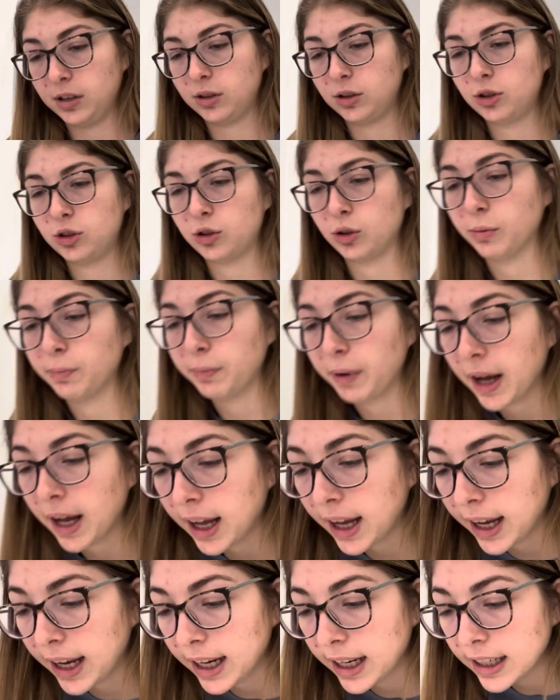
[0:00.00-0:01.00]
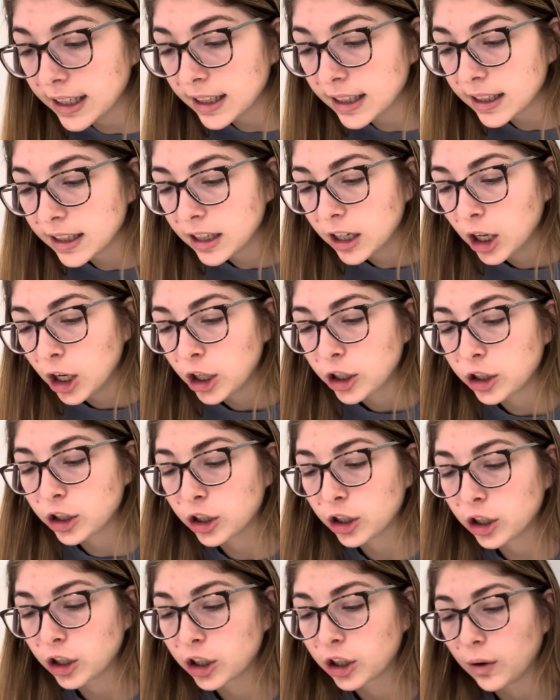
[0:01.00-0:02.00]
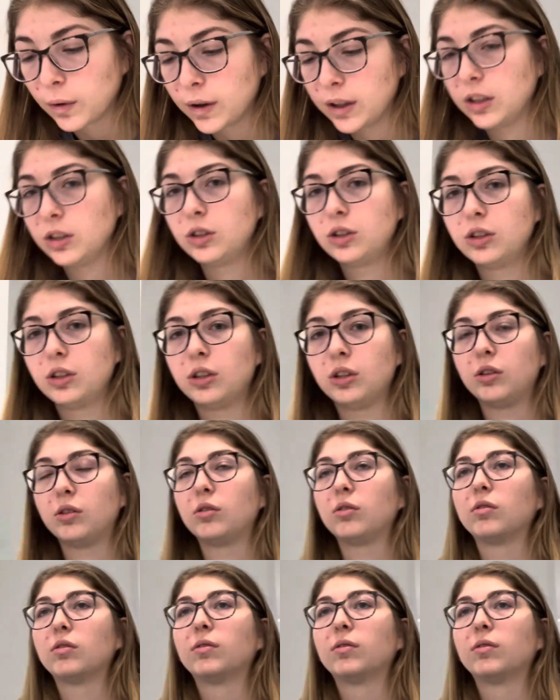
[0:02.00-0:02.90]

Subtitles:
supine. You're going to